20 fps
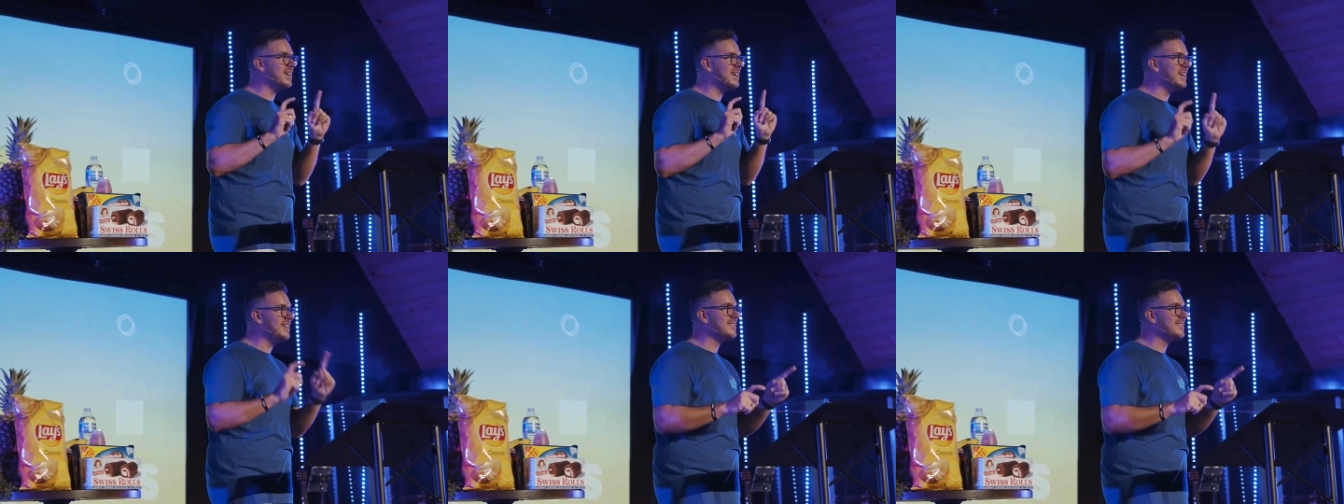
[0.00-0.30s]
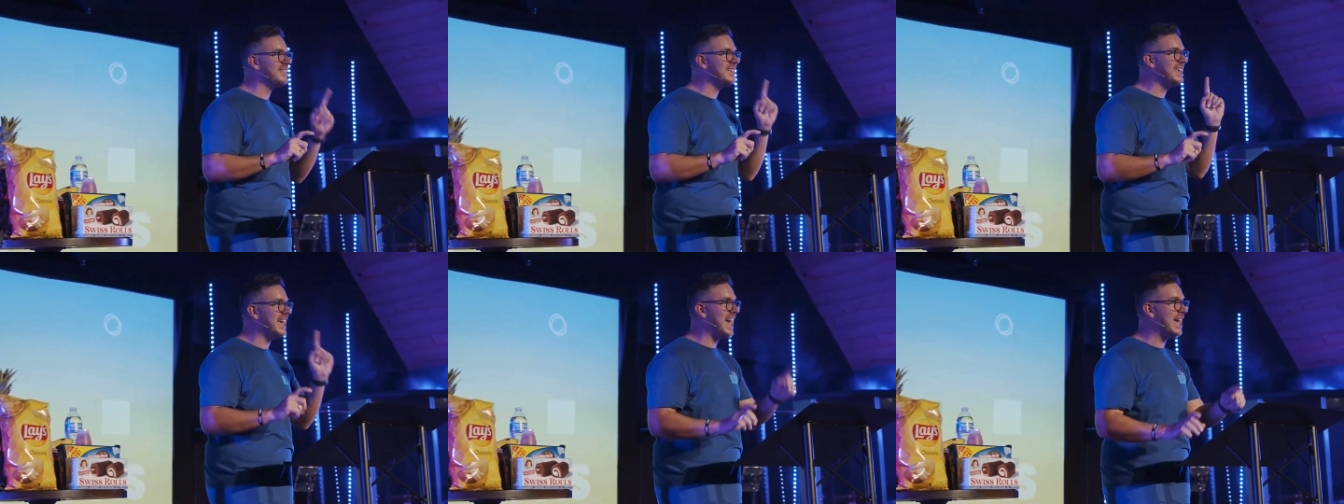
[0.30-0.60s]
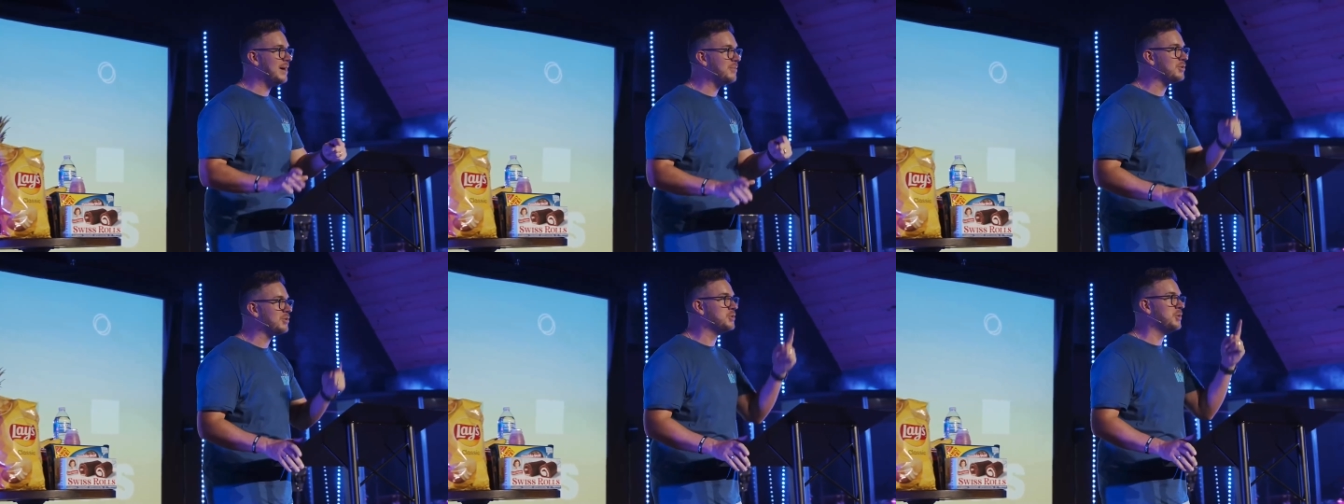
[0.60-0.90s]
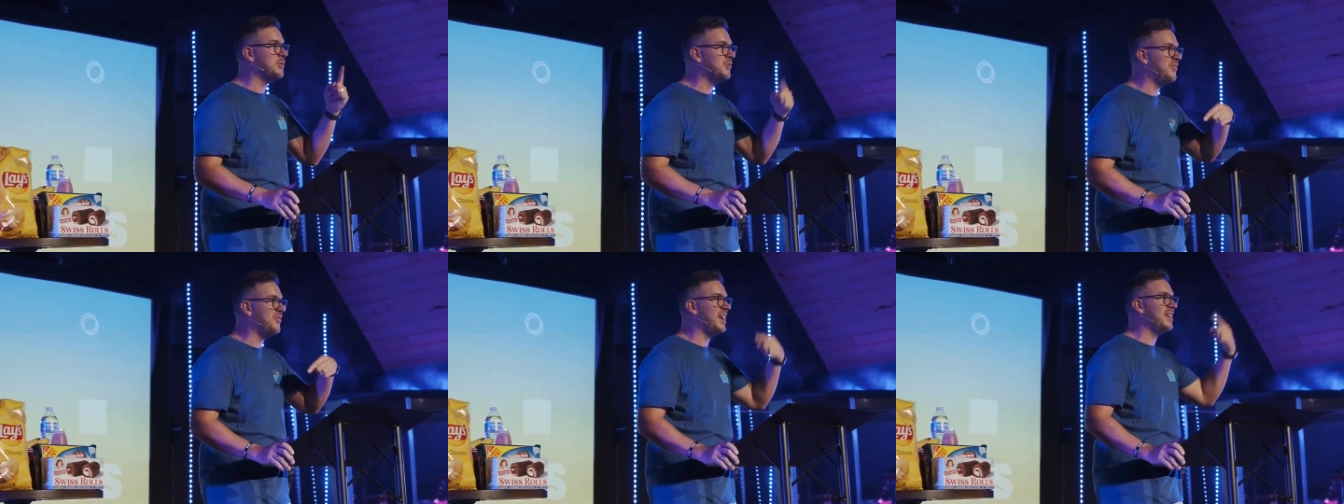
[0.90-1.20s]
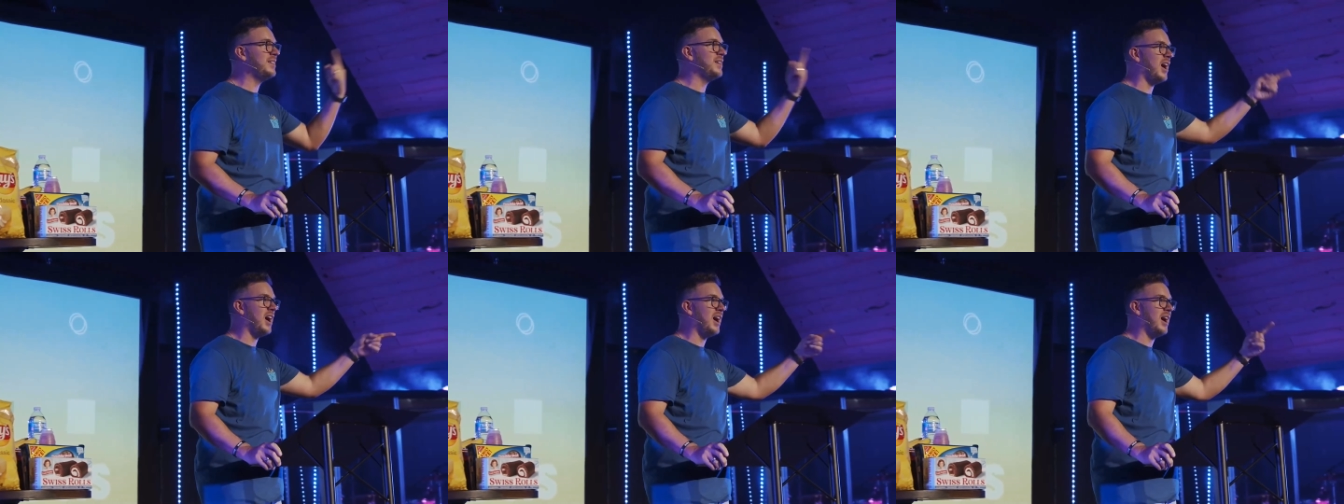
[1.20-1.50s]
easily able to
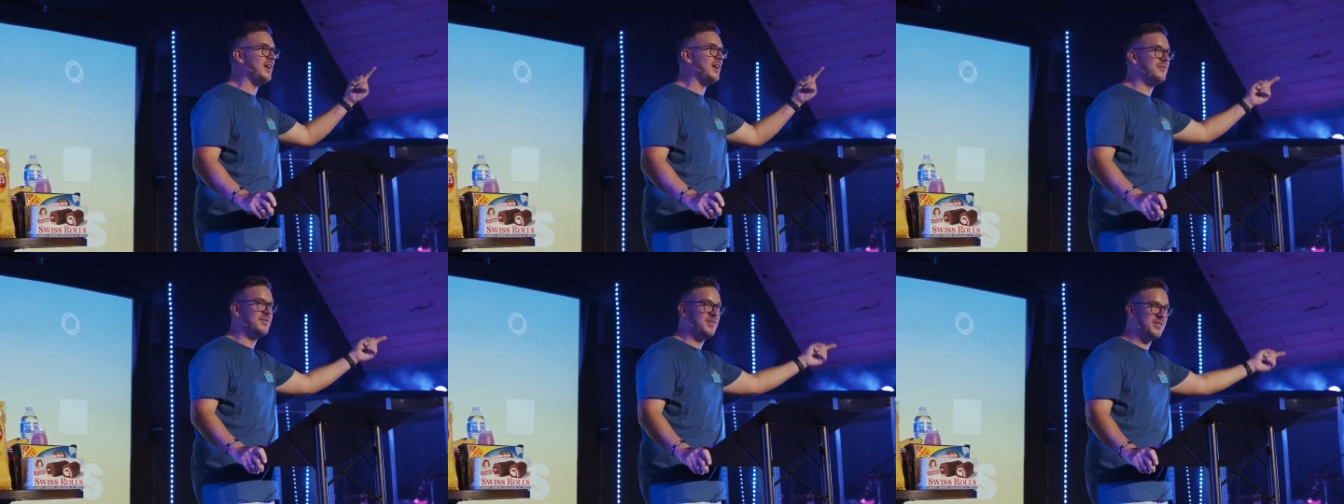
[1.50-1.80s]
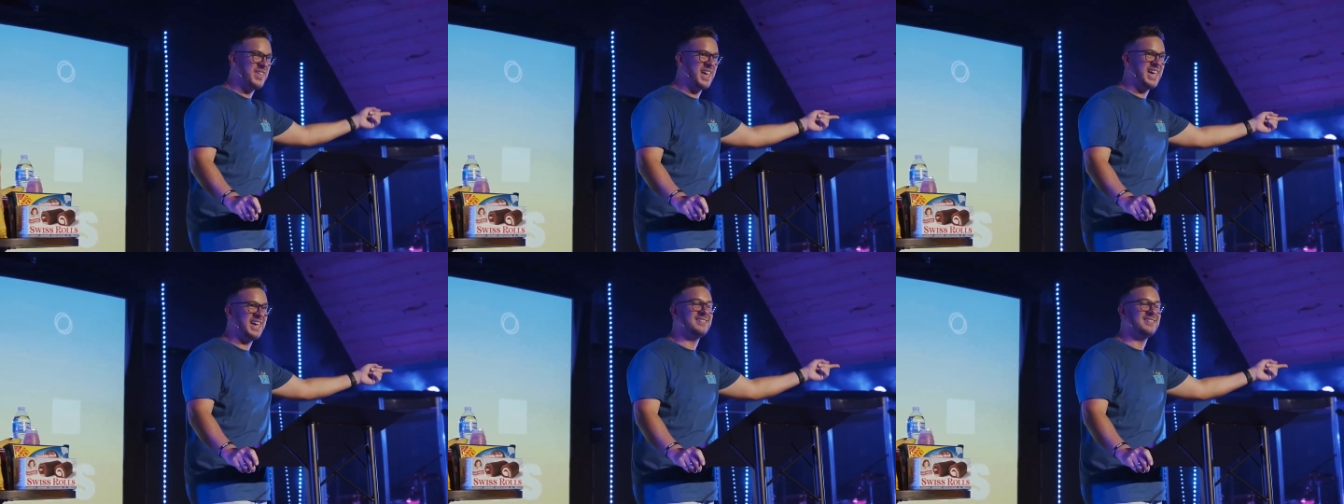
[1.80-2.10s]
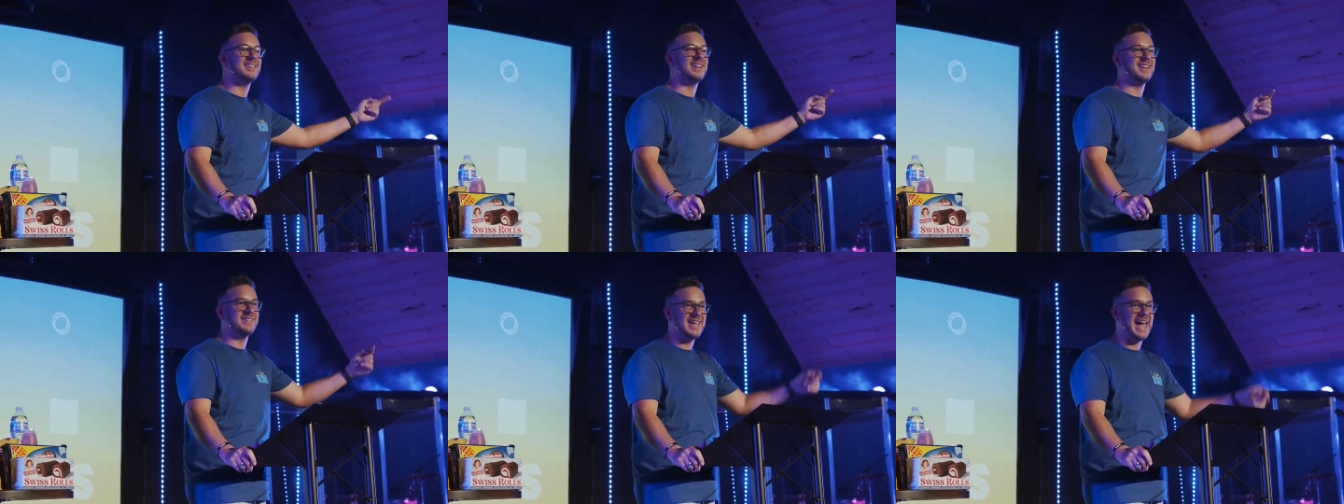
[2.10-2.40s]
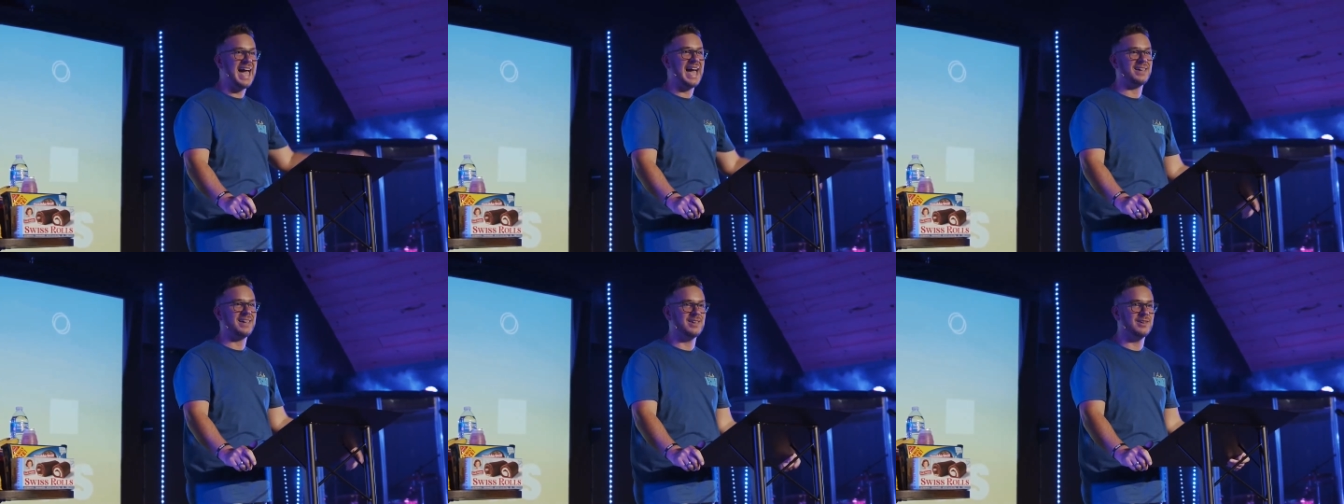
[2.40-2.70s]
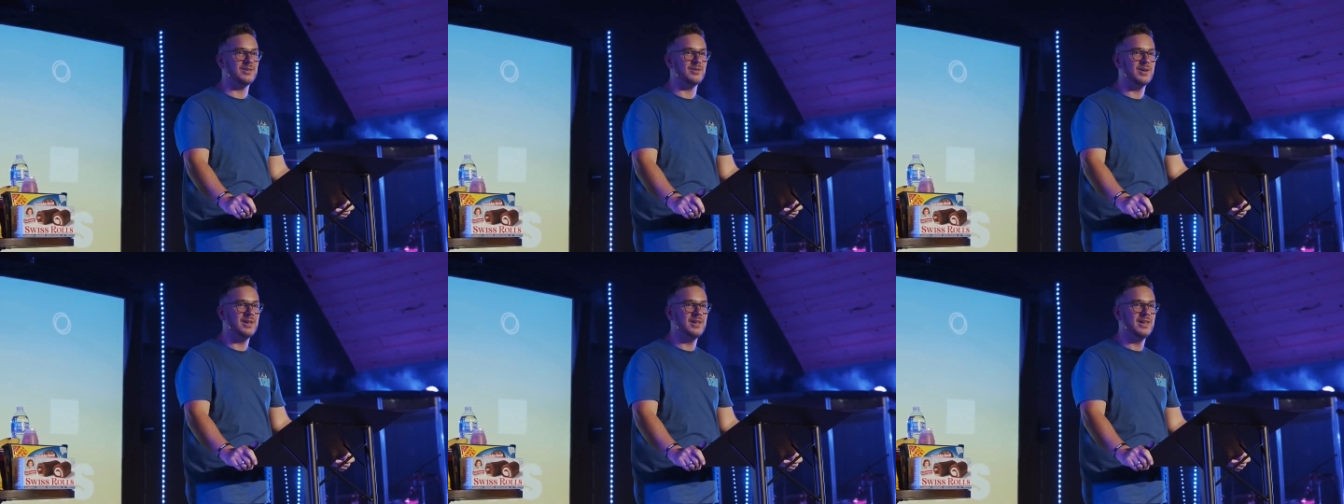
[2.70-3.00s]
fend off things that attack
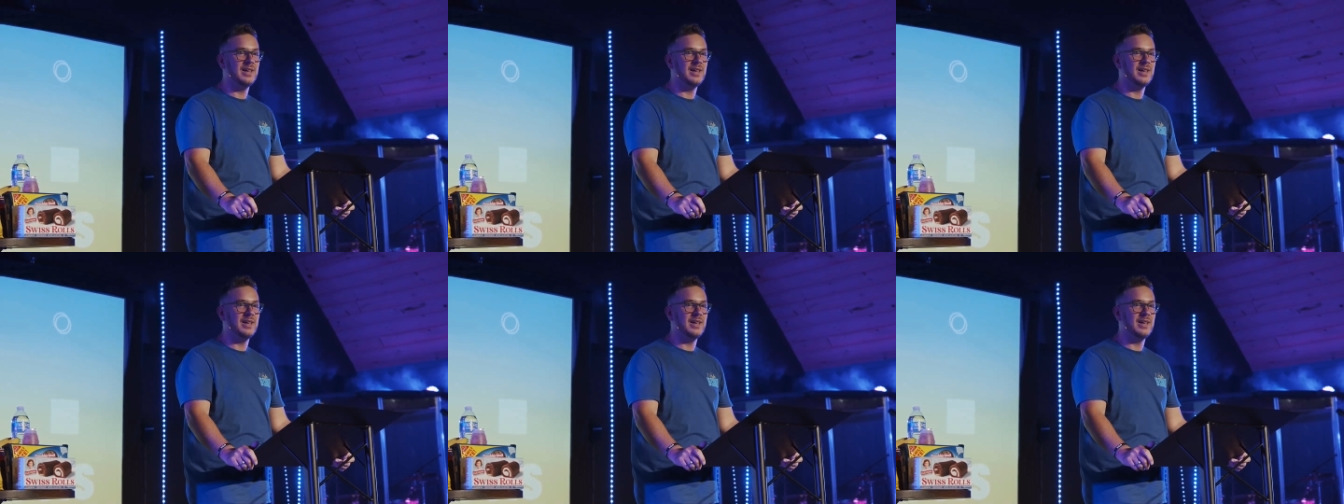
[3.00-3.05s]
you